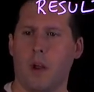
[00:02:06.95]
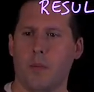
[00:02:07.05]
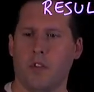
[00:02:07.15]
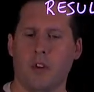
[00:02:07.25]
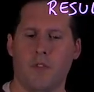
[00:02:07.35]
I'm
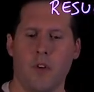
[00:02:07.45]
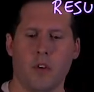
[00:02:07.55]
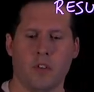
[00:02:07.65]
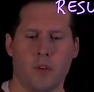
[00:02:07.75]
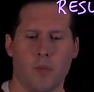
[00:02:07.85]
just going to
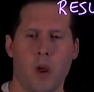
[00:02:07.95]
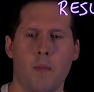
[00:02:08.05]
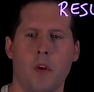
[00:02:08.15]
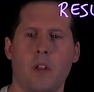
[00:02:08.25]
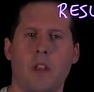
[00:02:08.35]
focus on
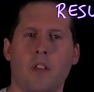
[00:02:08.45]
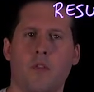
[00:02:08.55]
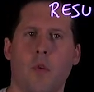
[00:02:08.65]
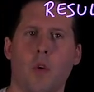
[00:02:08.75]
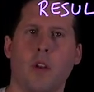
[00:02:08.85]
primary keys,
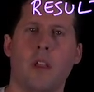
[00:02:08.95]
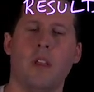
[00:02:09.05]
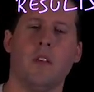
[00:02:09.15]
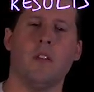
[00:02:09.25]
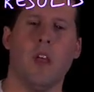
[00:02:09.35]
foreign
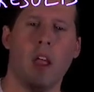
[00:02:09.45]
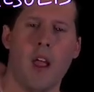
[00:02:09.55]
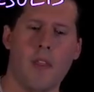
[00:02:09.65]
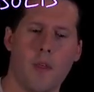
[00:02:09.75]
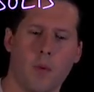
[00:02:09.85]
keys,
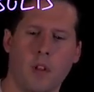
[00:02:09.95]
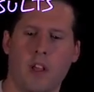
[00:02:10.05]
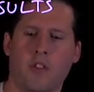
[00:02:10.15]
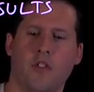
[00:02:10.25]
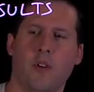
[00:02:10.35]
and then the
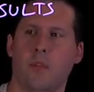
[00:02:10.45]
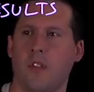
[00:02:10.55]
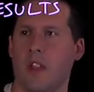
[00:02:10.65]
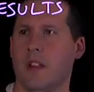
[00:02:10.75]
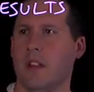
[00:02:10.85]
relationships of
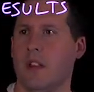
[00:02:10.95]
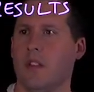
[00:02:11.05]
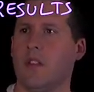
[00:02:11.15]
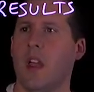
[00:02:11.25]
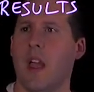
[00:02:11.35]
the entities.